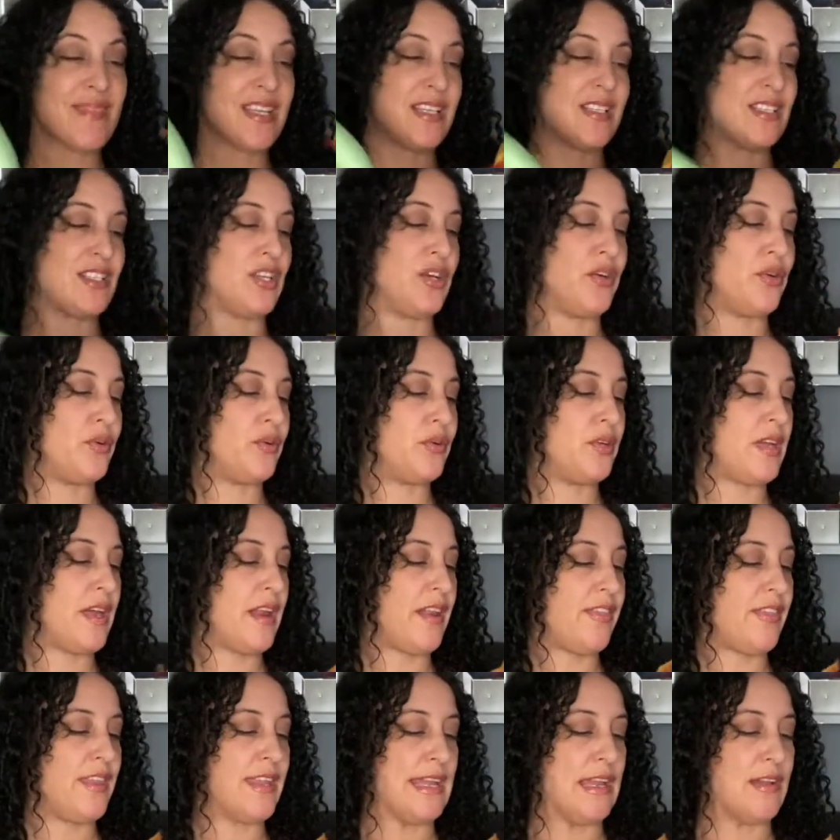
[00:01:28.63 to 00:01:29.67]
So you gotta
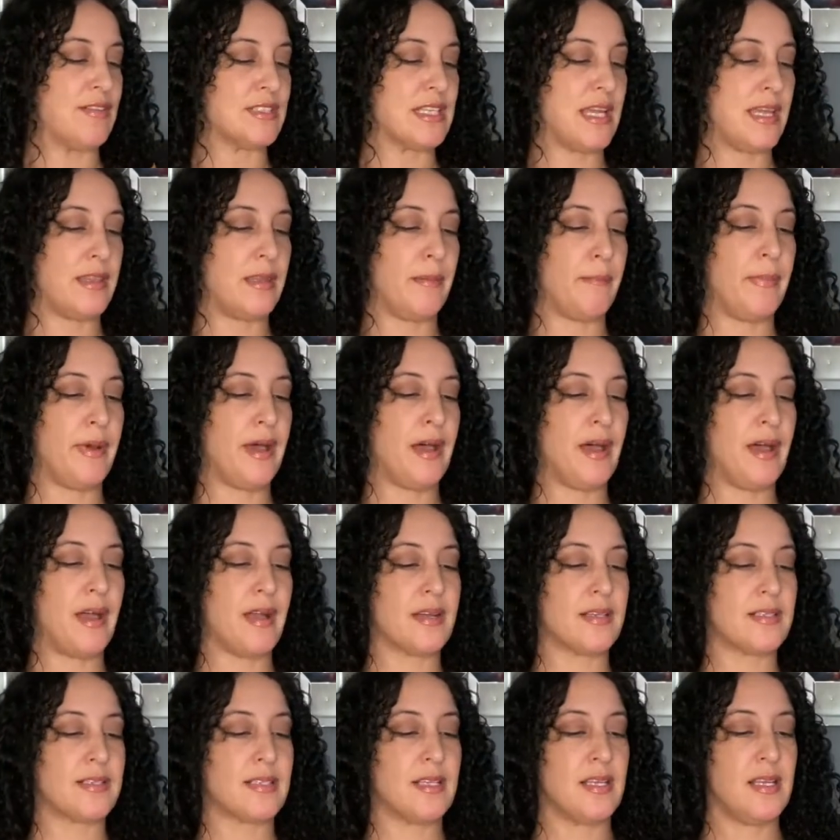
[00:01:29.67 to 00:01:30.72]
think outside the
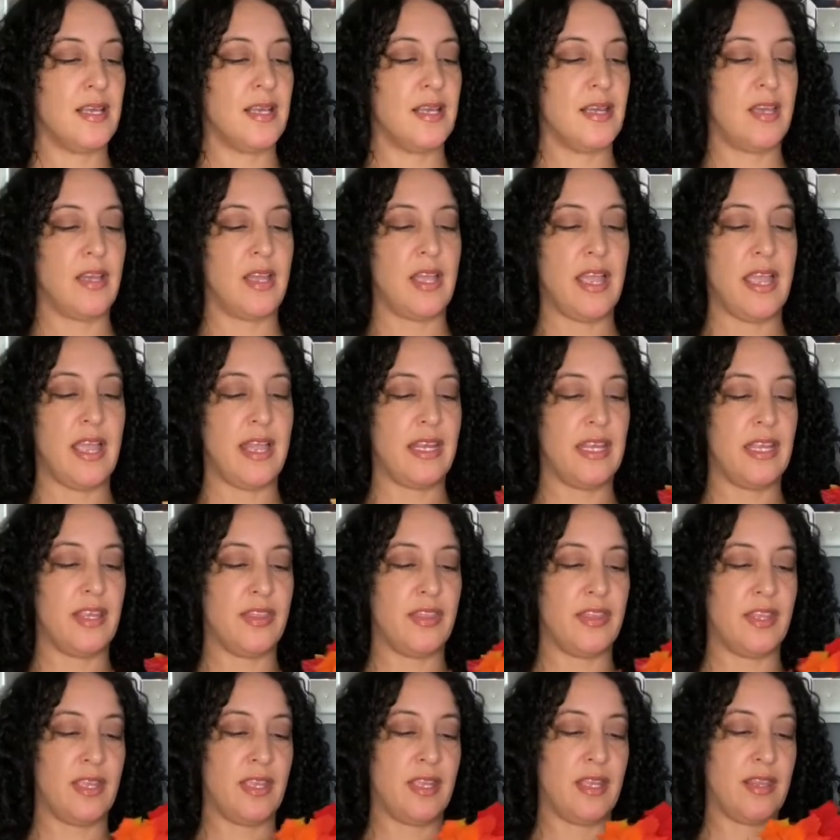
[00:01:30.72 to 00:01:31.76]
box.
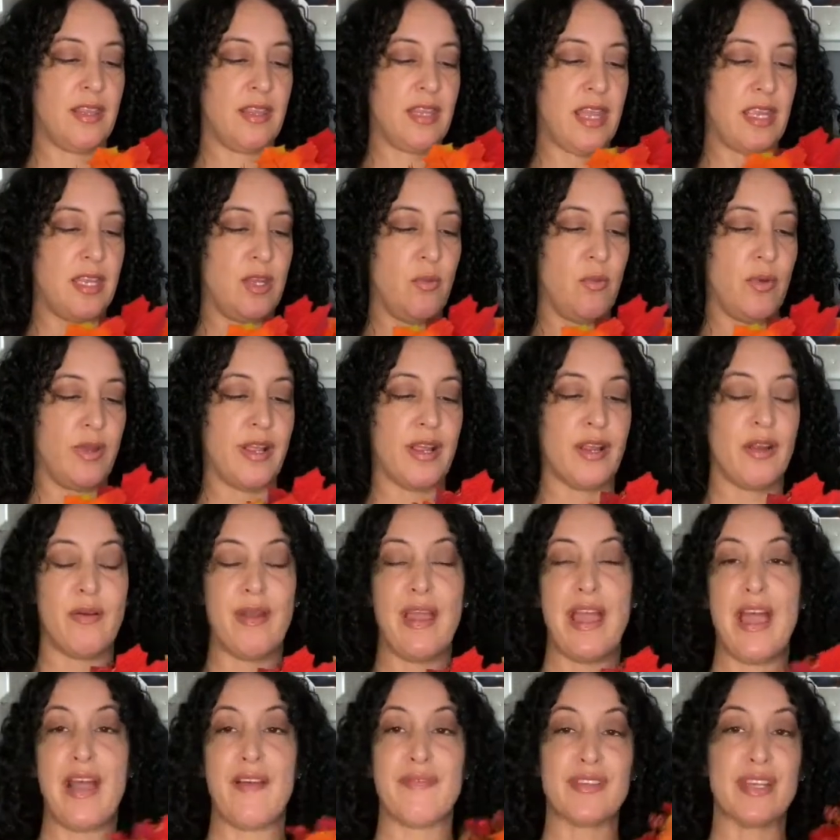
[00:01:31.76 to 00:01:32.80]
Anything that you wanna
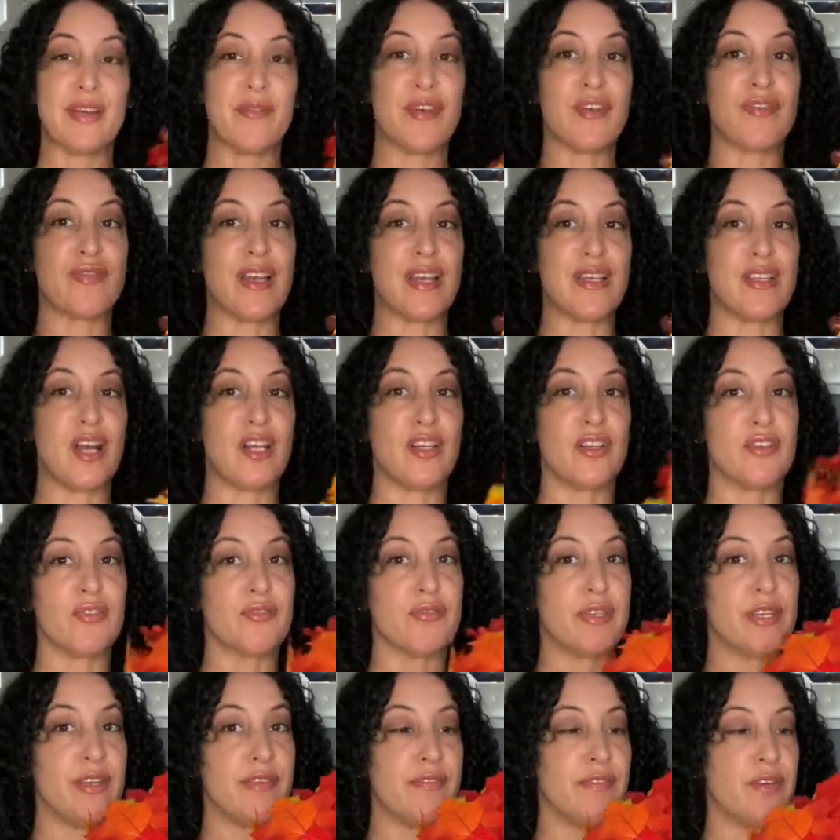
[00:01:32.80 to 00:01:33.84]
craft, I would try Dollar
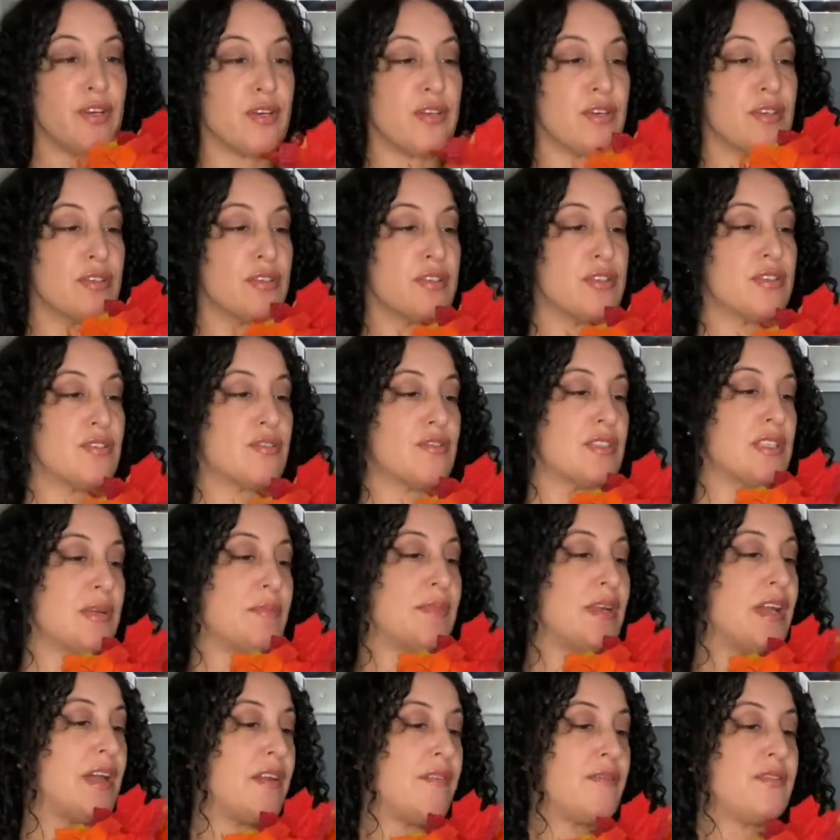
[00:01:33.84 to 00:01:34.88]
Tree first or some
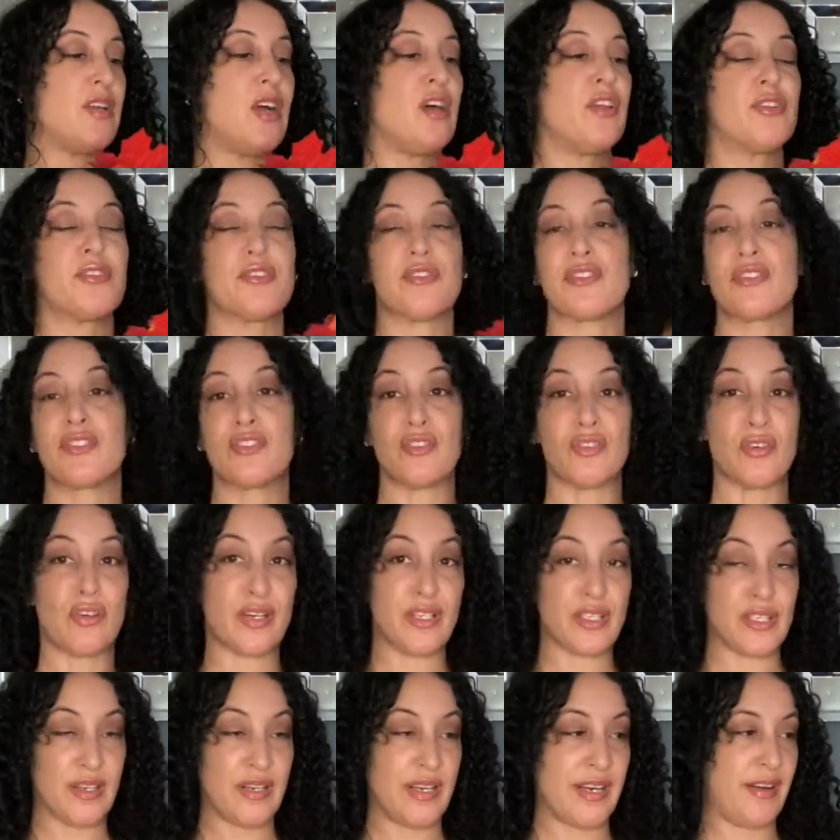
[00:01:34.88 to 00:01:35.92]
kind of dollar store
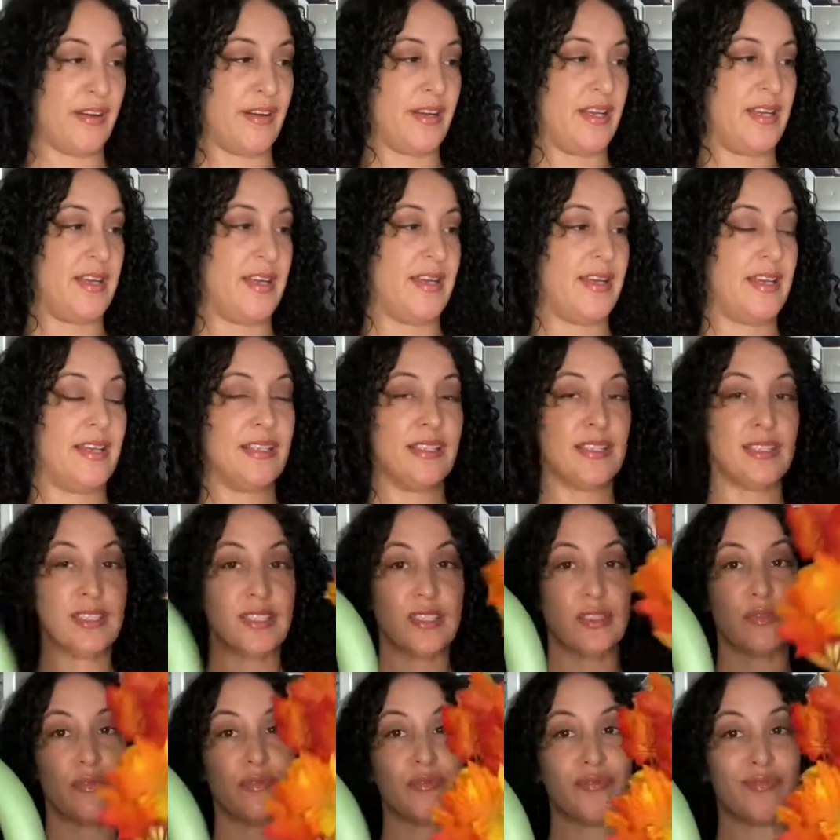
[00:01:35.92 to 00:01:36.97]
in your area.
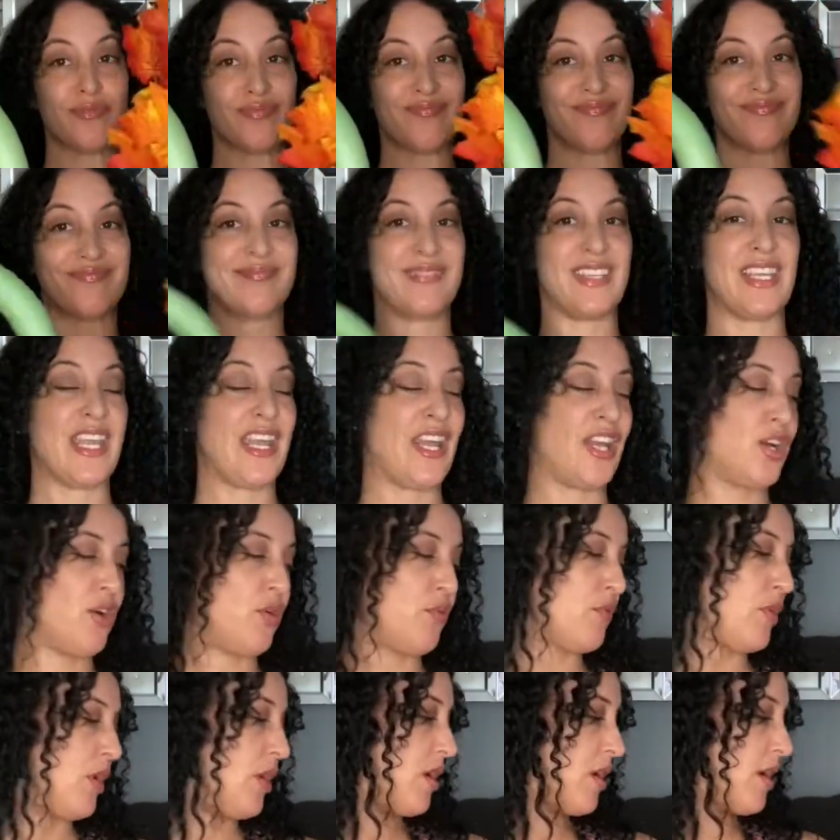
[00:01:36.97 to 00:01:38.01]
Can't go
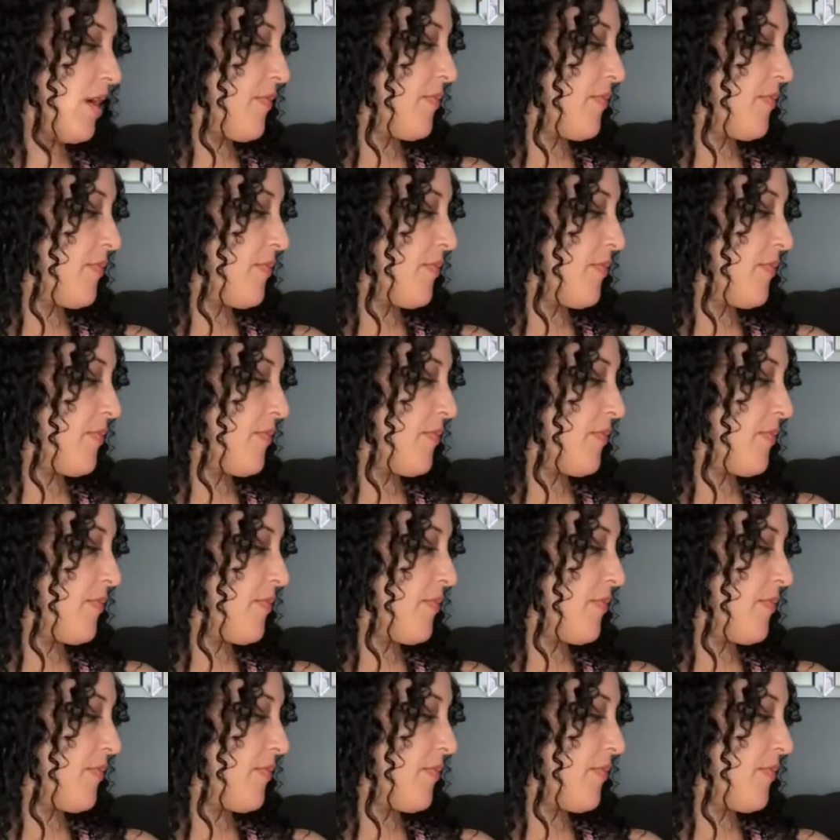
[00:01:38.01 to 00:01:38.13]
wrong.